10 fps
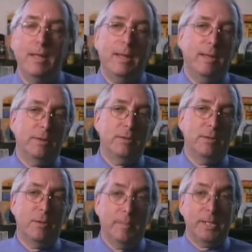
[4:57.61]
And
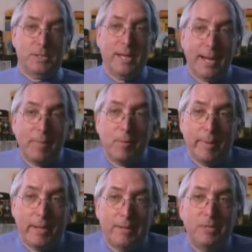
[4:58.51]
the best
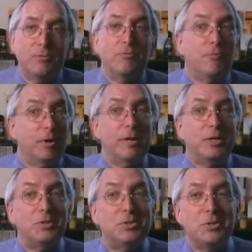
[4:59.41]
cameraman is very
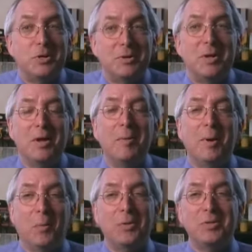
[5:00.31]
concerned
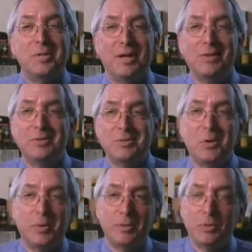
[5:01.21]
about what the talent is
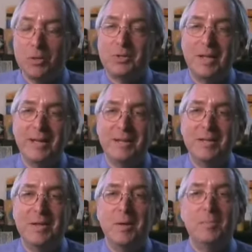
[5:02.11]
going to look like
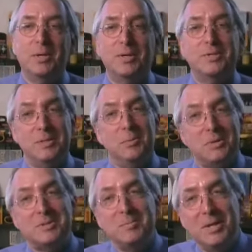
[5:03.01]
because he
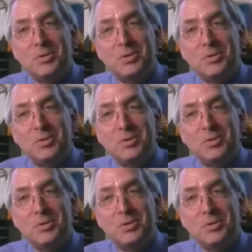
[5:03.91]
wants to make